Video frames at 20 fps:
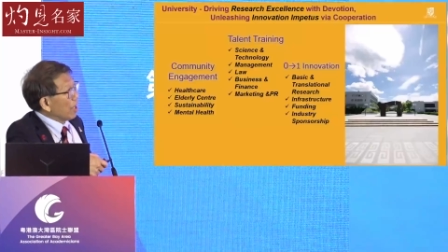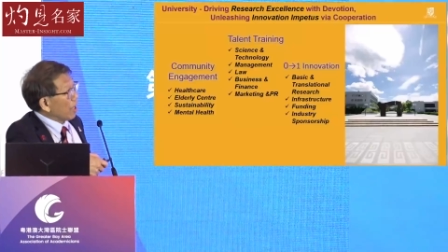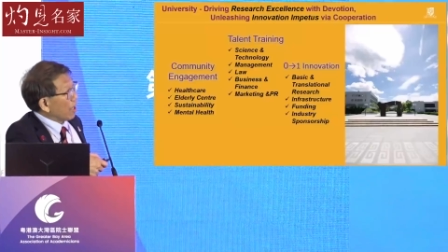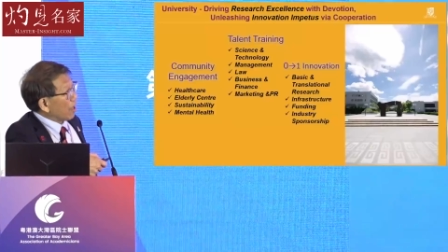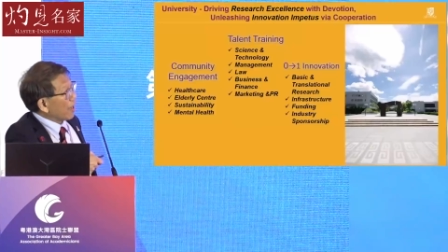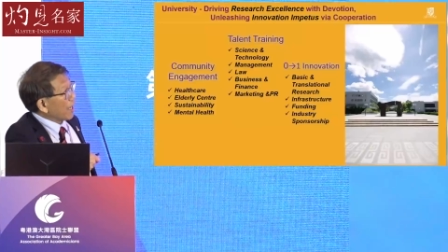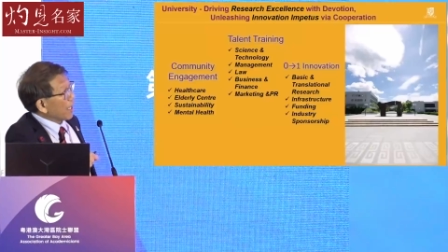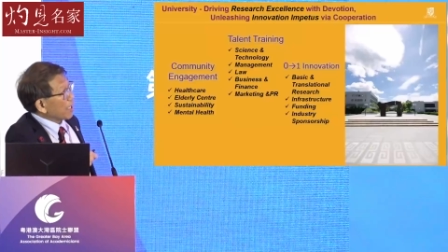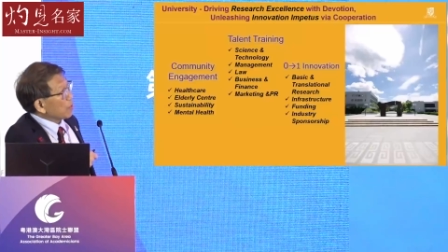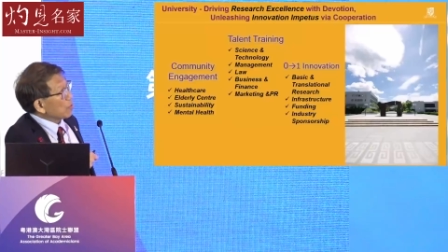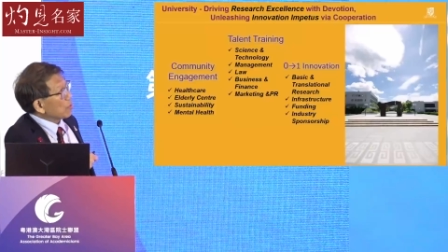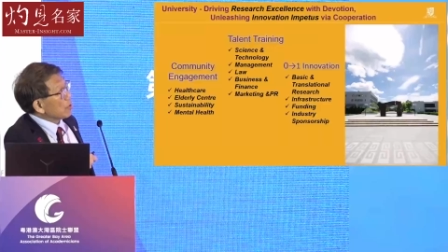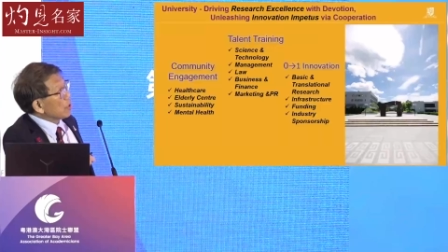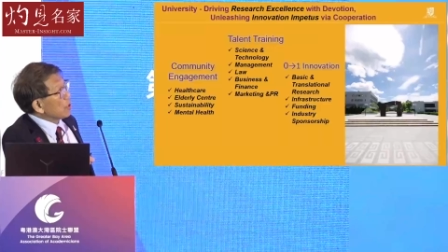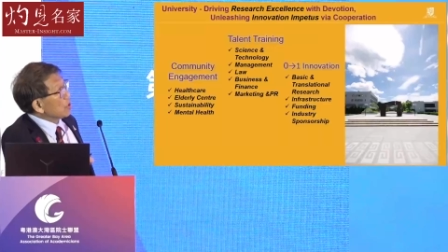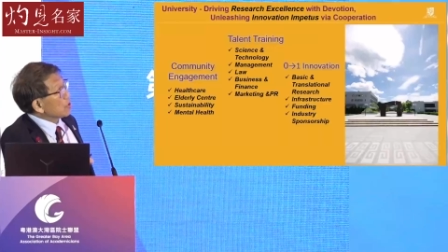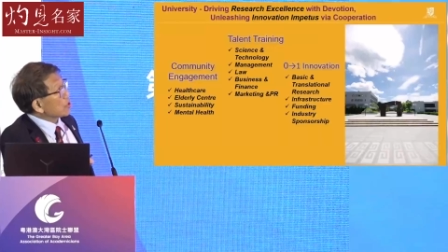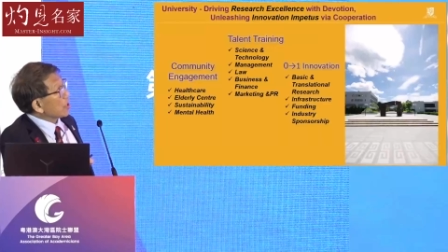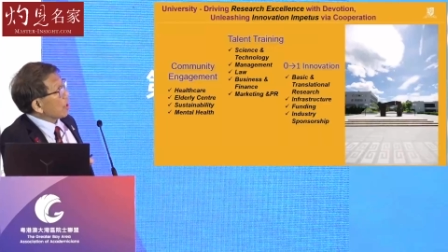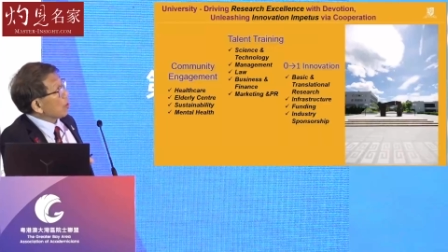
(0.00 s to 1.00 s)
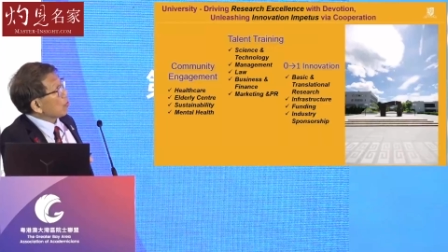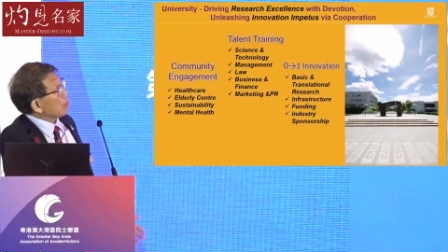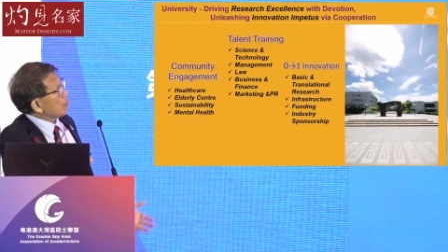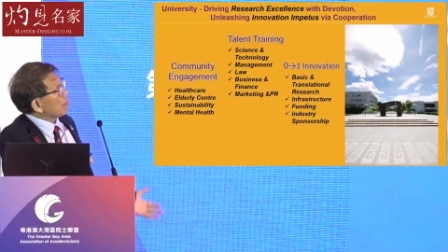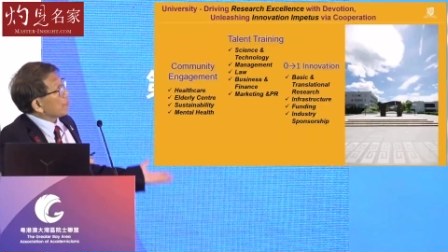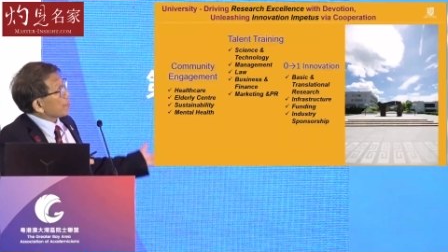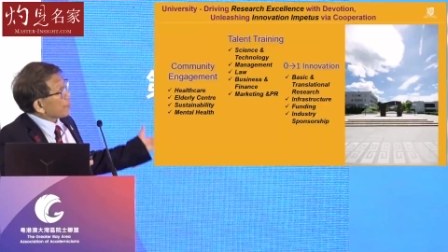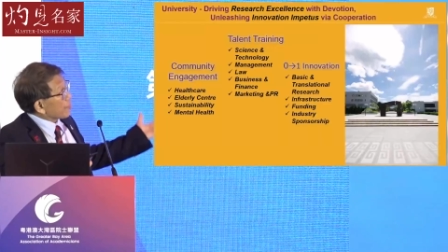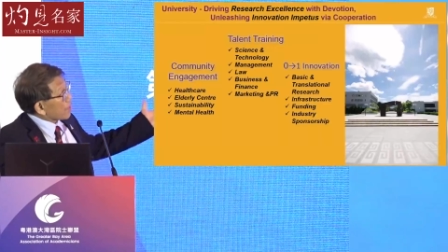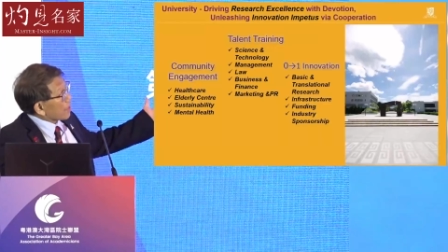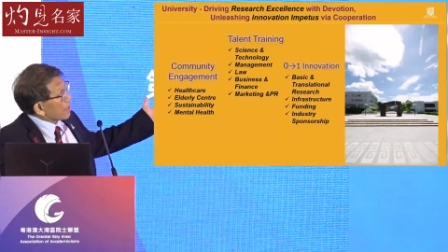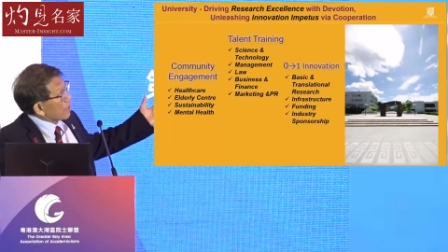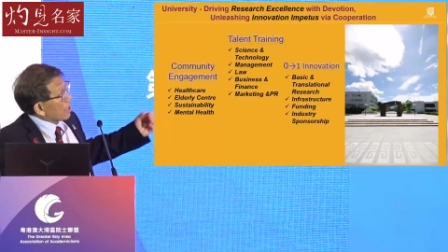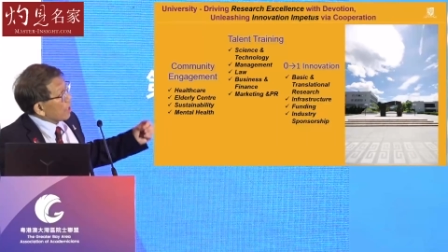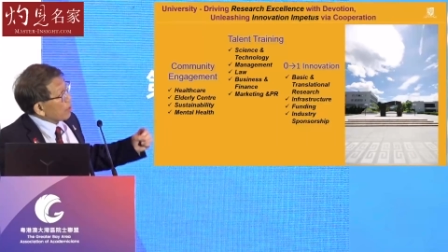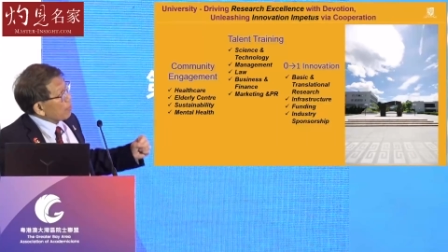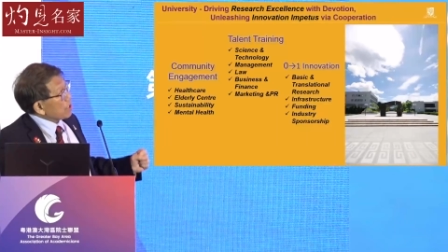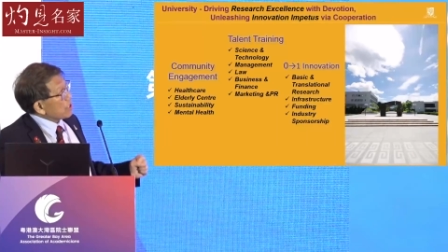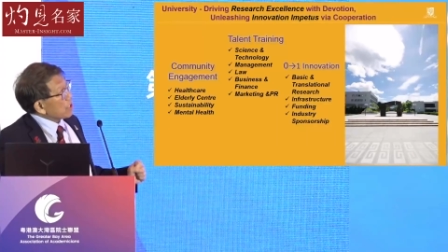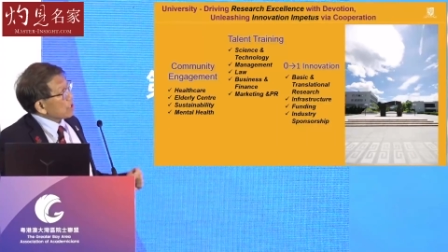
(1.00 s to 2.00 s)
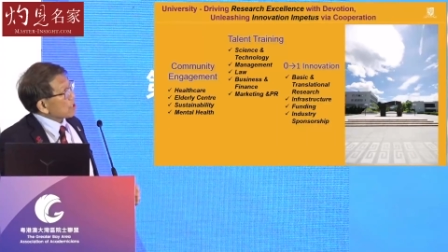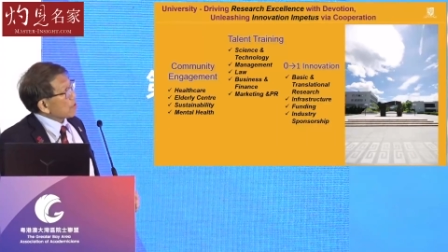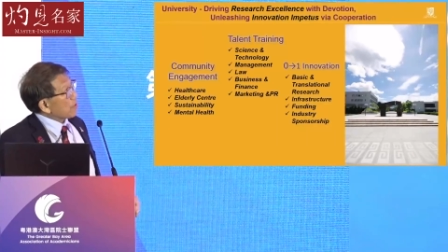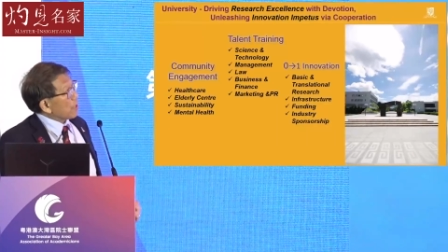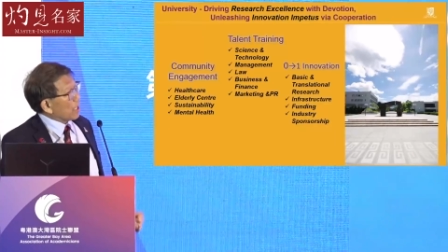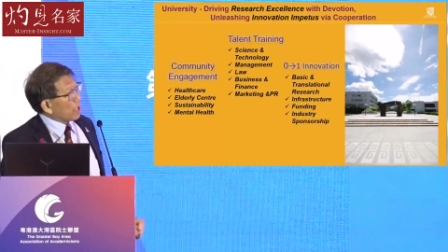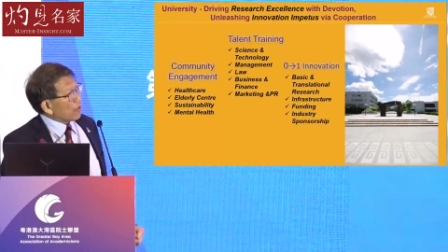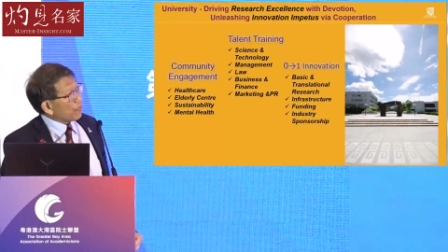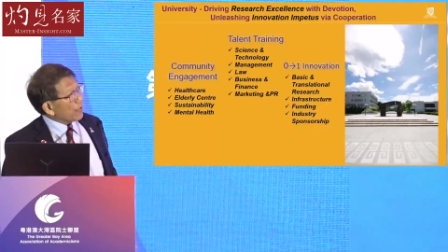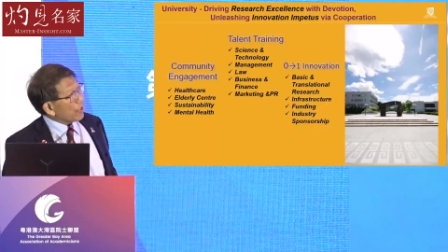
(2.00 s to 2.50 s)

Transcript: All right, so let me just uh,